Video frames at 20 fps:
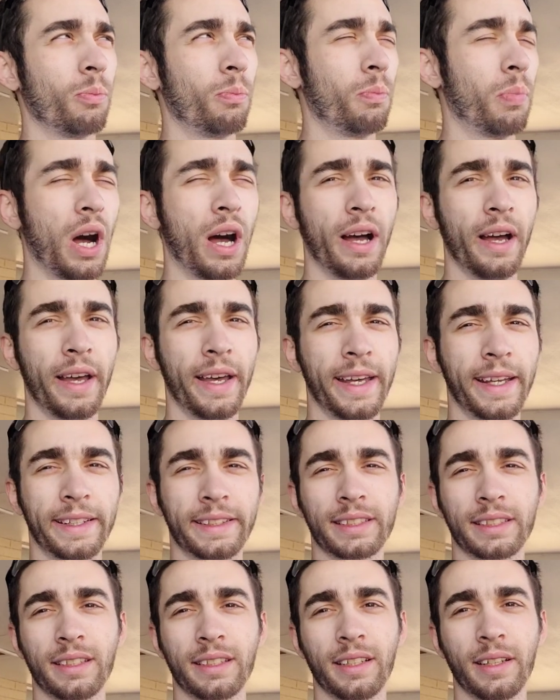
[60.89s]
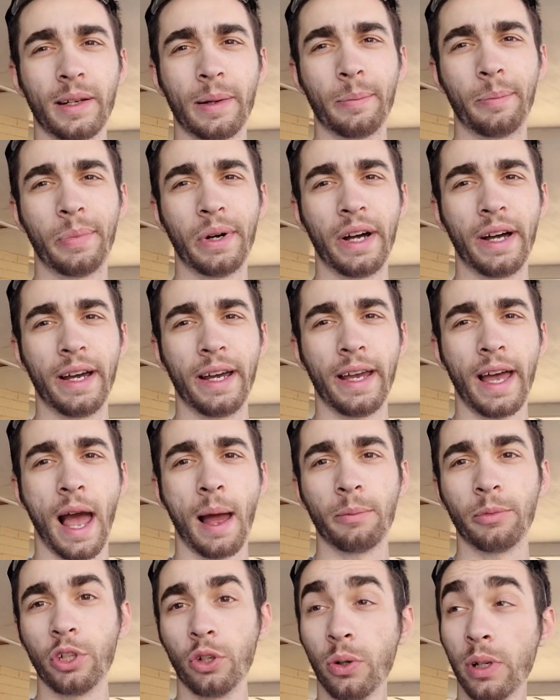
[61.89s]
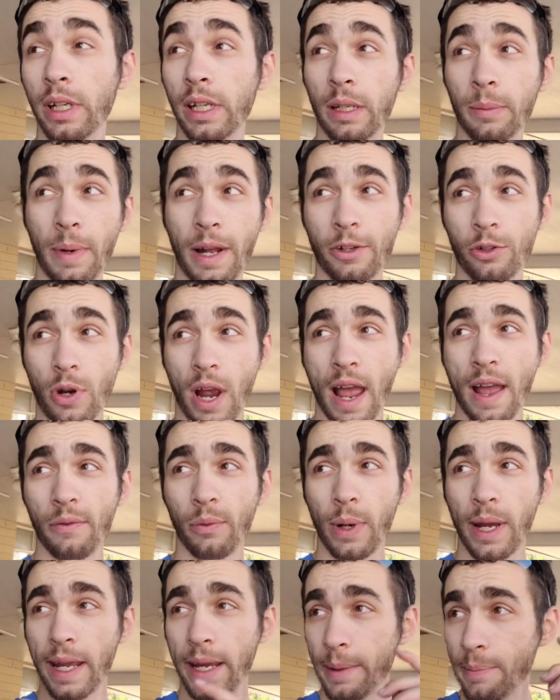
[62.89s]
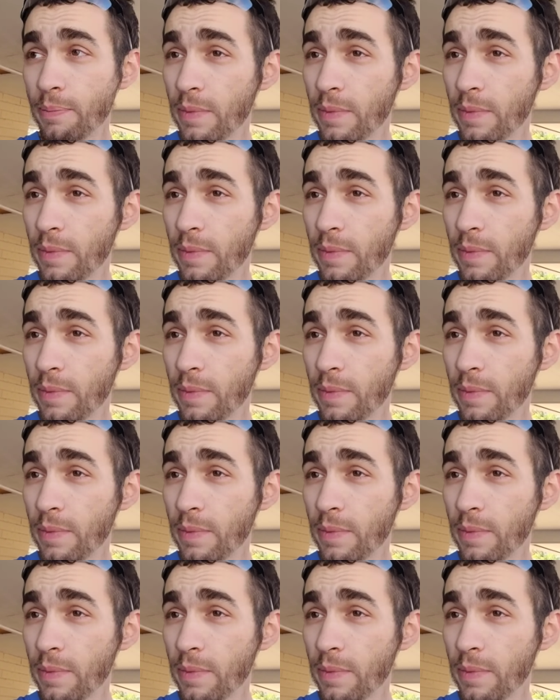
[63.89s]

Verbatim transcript: but but I'm doing it in my driveway,